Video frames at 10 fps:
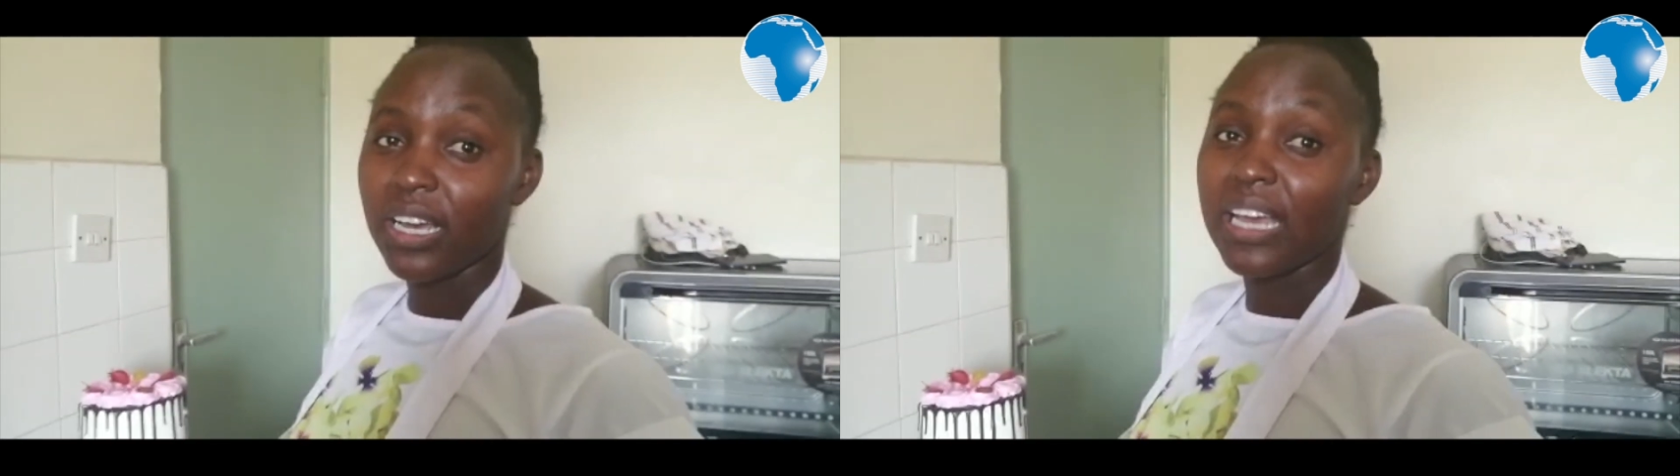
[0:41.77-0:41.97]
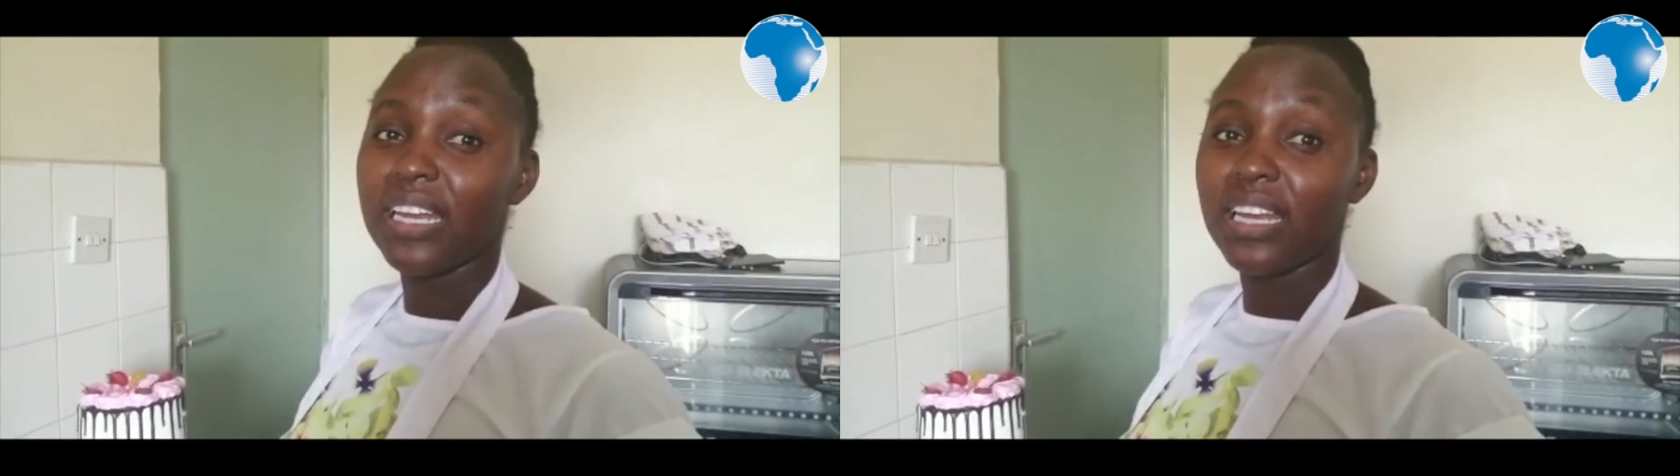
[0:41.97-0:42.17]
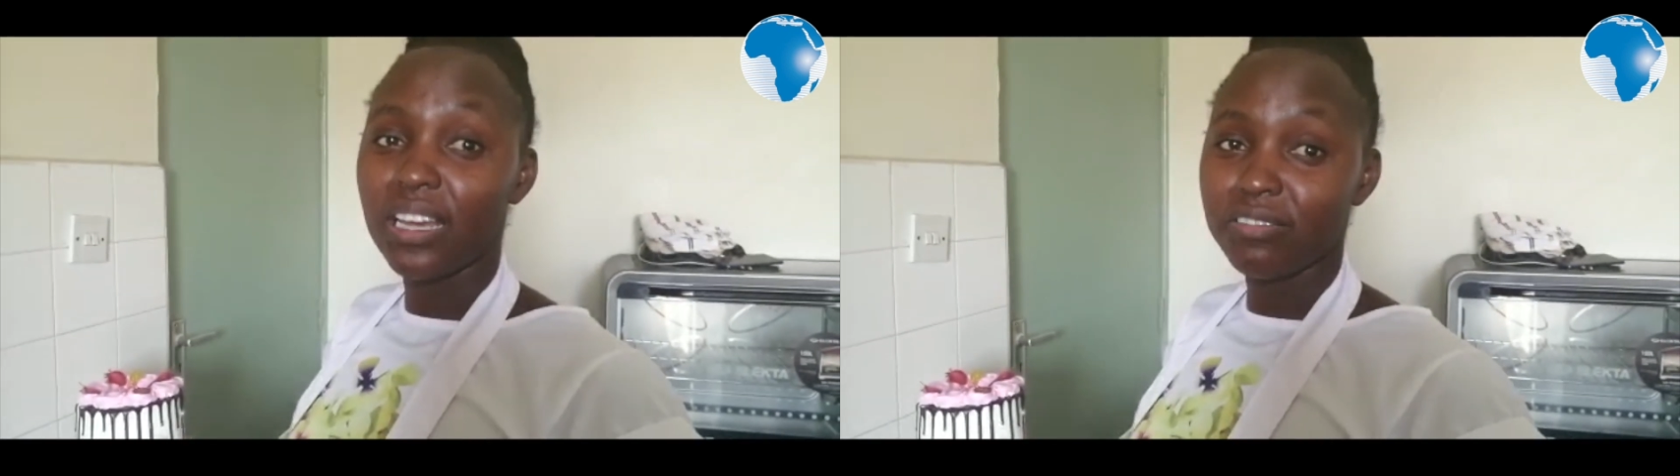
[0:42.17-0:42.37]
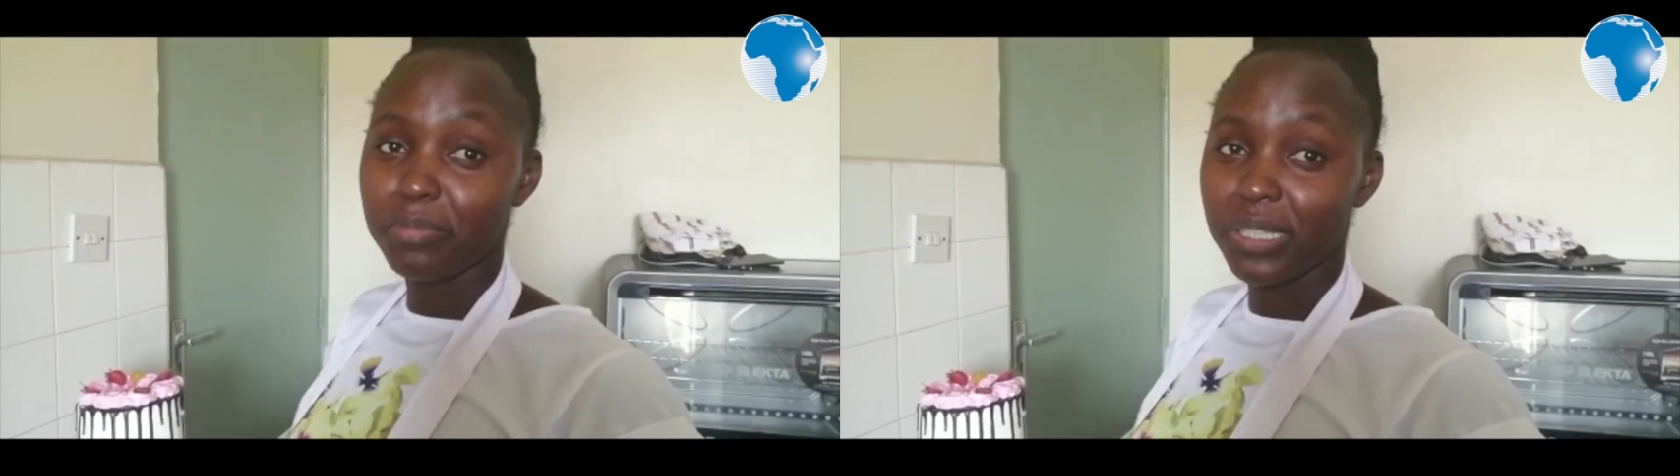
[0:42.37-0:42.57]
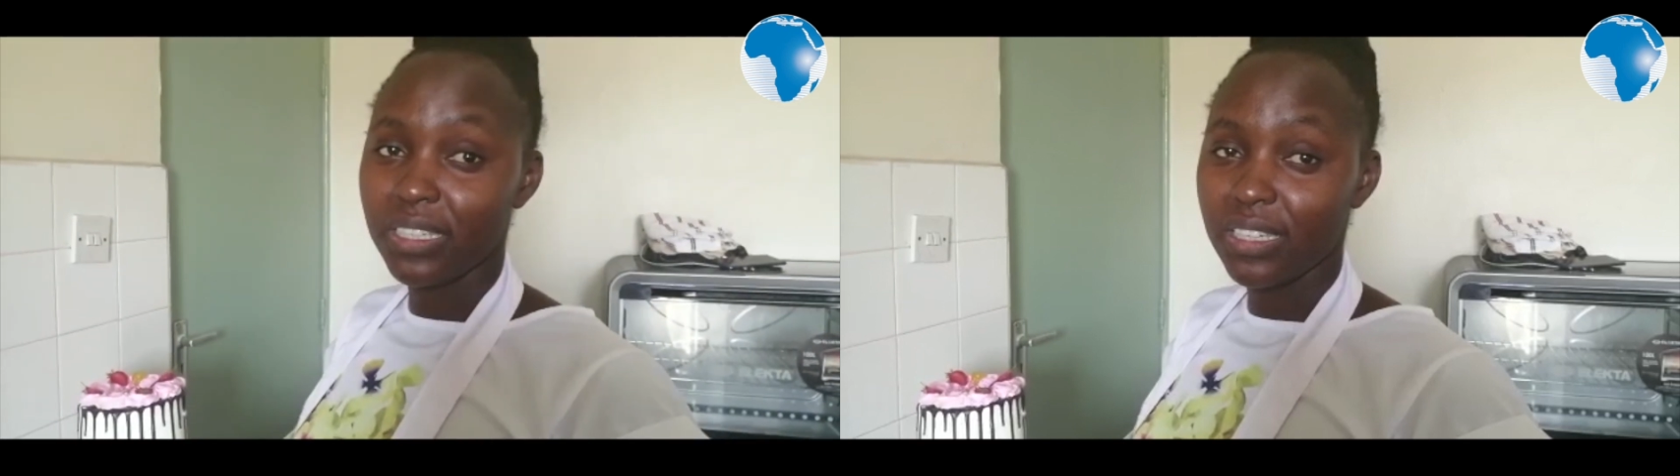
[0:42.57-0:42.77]
I love
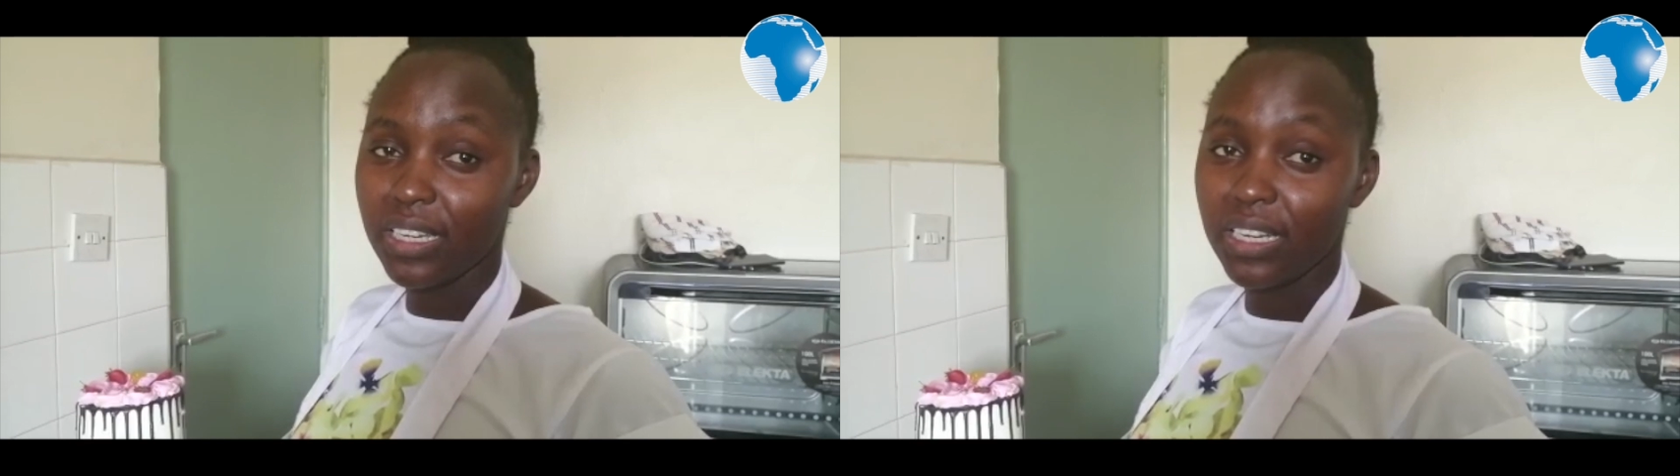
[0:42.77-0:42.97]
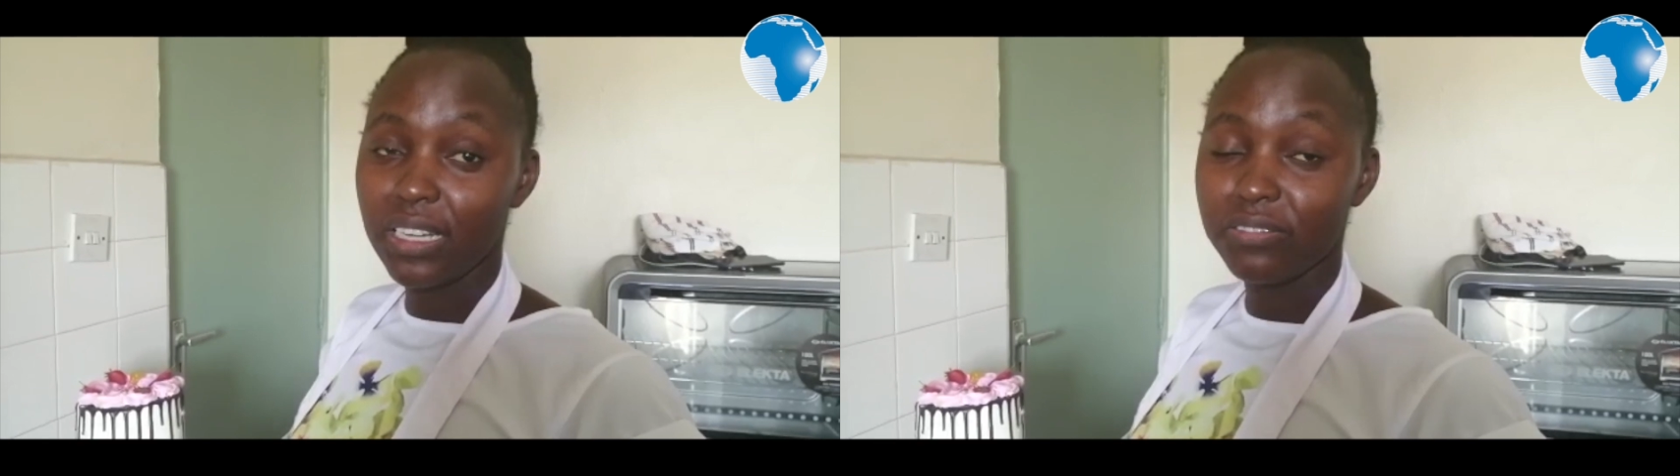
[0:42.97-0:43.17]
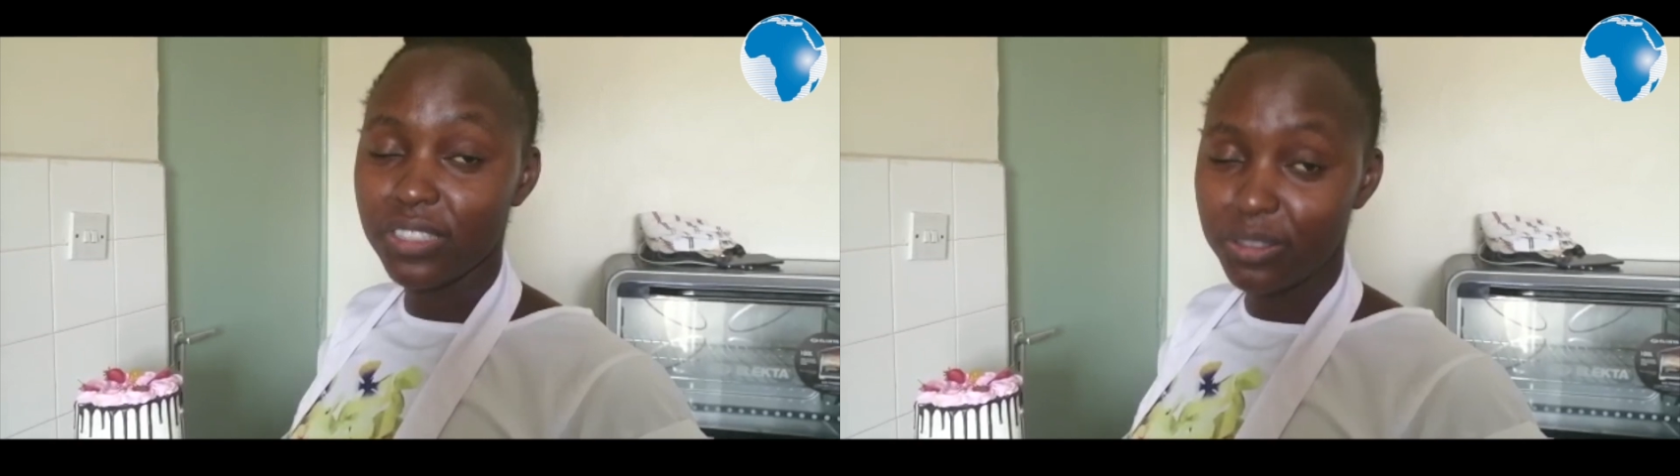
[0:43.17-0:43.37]
baking. I love